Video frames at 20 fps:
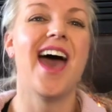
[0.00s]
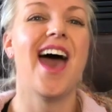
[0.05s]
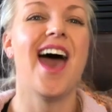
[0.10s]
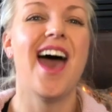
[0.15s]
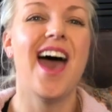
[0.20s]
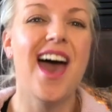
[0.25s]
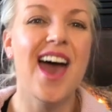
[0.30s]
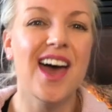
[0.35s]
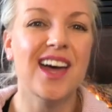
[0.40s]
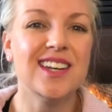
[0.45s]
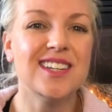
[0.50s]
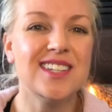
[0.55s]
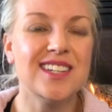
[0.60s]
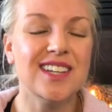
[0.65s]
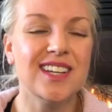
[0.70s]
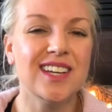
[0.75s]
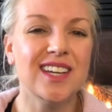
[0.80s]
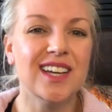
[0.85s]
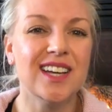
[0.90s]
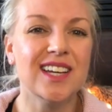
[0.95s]
And
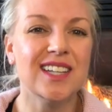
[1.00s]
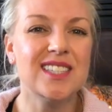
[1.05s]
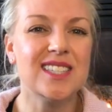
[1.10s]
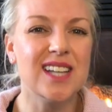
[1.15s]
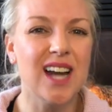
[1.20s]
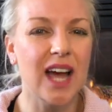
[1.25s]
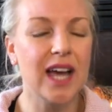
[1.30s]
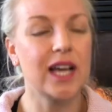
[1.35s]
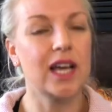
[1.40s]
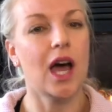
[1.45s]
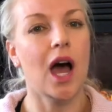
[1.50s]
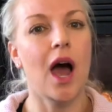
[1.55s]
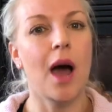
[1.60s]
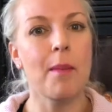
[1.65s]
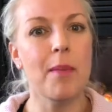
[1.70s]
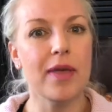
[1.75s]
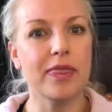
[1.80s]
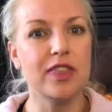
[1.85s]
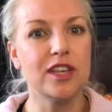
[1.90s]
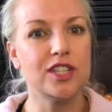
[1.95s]
it's like
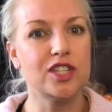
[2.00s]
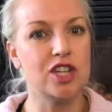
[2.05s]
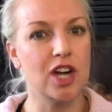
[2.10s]
I'm at this